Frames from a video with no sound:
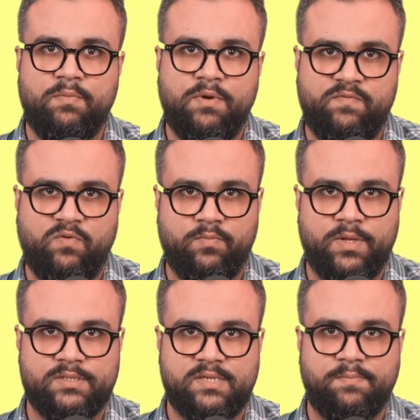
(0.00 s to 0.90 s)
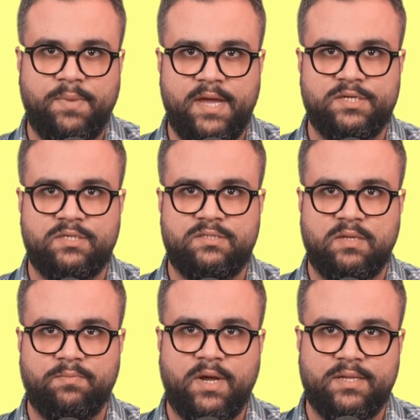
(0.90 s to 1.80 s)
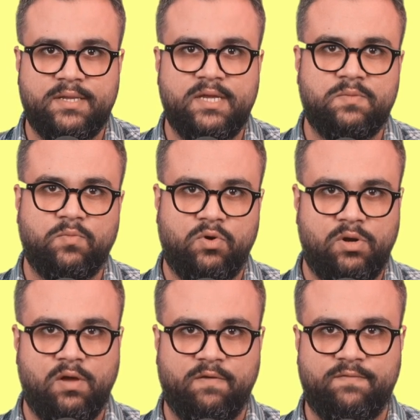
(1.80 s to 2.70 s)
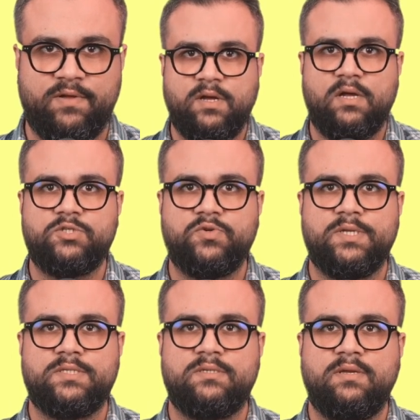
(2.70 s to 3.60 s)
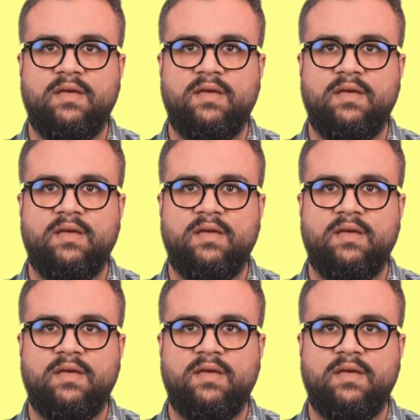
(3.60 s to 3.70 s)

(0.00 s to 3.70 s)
performance and pages that might need more love. Countries.